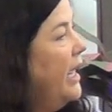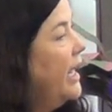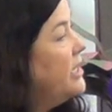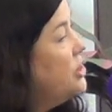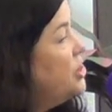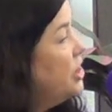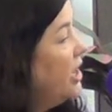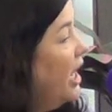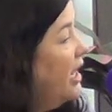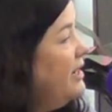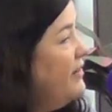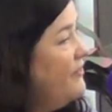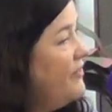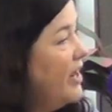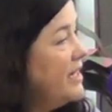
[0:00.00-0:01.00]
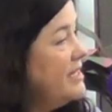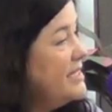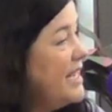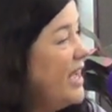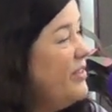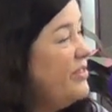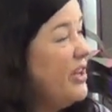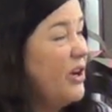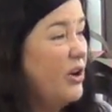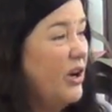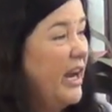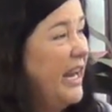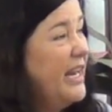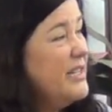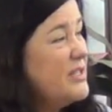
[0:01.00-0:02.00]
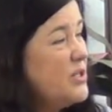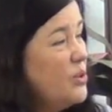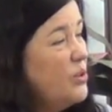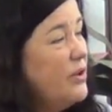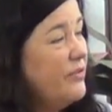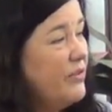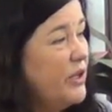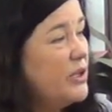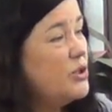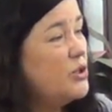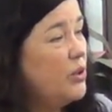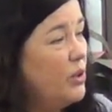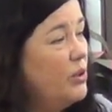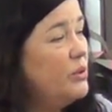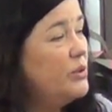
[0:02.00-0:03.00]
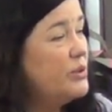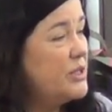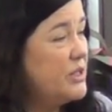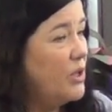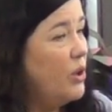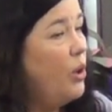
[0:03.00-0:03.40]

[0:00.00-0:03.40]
and she kind of finds out that her aunt sort of controls the